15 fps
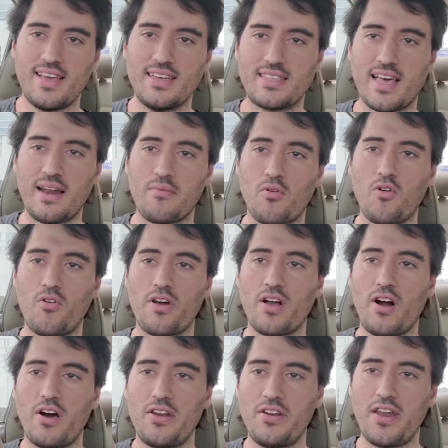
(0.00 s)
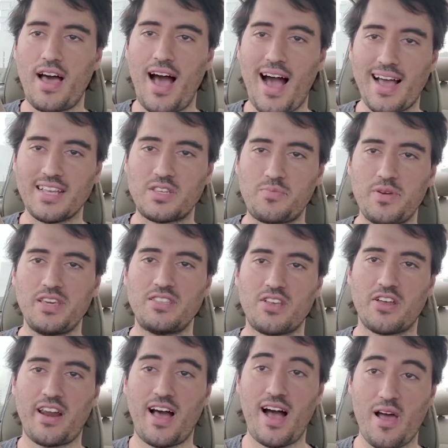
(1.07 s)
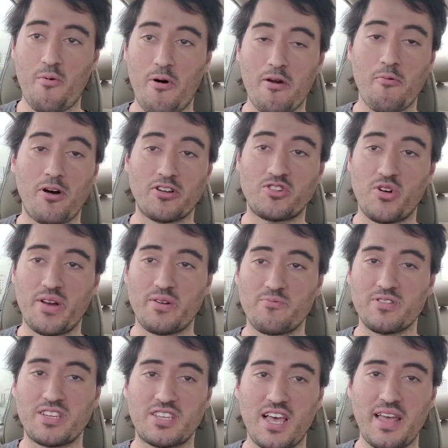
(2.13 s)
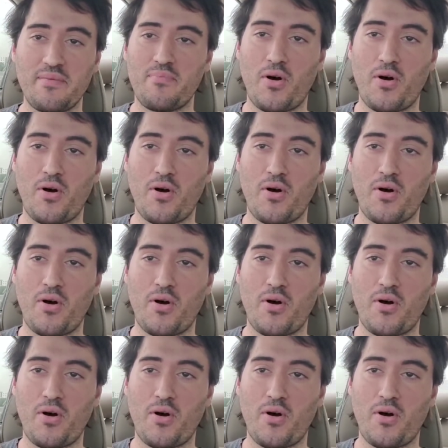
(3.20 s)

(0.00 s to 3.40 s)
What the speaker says: is that I'm going on high speeds on the highway while trying to recite